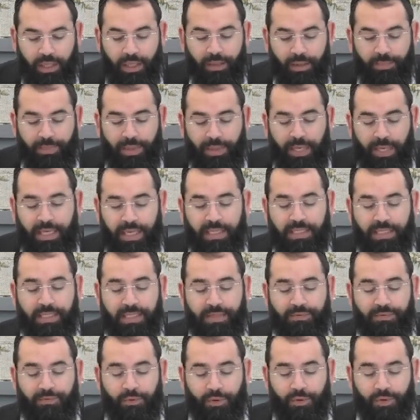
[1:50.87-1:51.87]
piece,
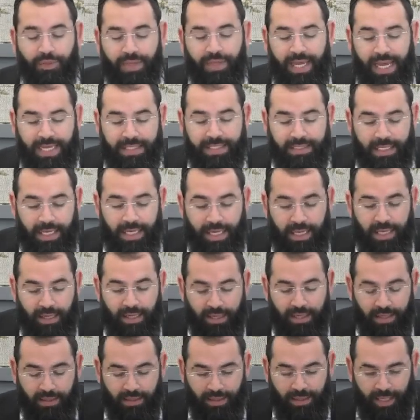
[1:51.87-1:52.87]
the fourth essay
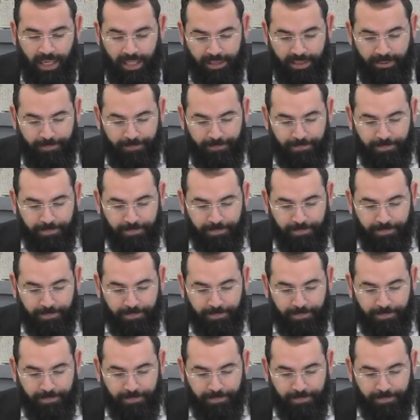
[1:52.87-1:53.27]
that